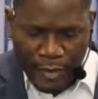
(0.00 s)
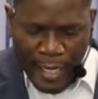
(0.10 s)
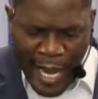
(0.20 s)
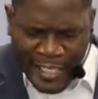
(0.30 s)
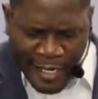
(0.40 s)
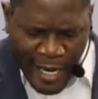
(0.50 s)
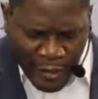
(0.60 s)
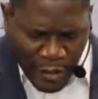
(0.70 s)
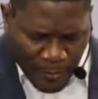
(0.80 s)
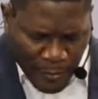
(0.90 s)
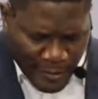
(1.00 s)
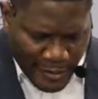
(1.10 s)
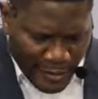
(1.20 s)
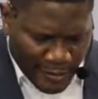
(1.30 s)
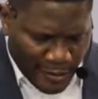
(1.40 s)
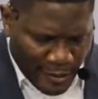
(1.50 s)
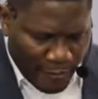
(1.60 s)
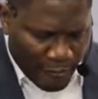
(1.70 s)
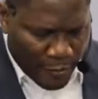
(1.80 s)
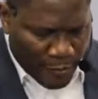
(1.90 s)
Isaiah chapter 60,
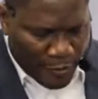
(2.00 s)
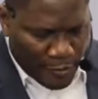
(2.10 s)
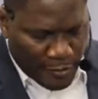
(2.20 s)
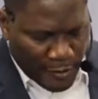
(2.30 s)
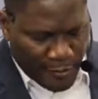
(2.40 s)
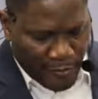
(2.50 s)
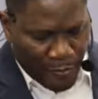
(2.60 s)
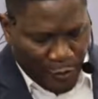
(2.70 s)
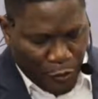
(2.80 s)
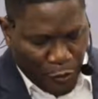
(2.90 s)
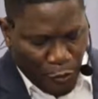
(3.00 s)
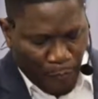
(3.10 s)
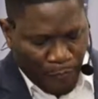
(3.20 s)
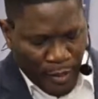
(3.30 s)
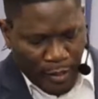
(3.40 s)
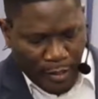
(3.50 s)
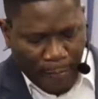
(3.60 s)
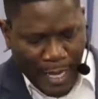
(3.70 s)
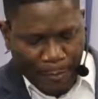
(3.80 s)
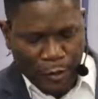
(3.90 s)
verse, 6, verse 2, the
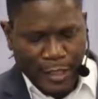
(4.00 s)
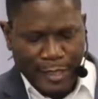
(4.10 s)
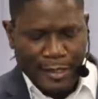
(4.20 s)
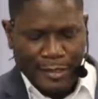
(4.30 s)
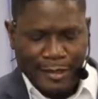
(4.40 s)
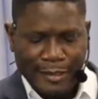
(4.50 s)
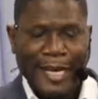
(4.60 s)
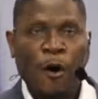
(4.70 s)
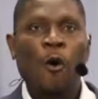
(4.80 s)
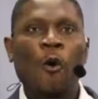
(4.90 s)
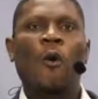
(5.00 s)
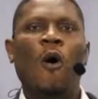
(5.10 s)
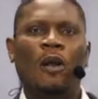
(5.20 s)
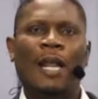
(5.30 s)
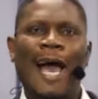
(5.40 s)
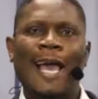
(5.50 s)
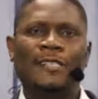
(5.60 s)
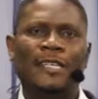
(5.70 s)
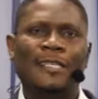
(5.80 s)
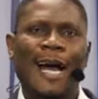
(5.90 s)
Bible says the whole world lies
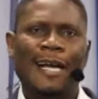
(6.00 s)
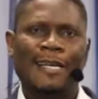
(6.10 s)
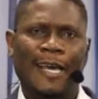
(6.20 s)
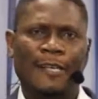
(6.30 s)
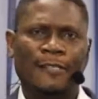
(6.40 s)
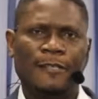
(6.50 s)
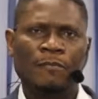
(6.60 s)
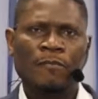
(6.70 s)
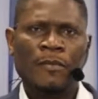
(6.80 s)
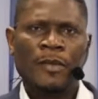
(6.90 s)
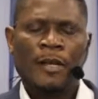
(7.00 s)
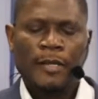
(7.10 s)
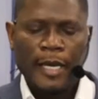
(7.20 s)
in darkness. The,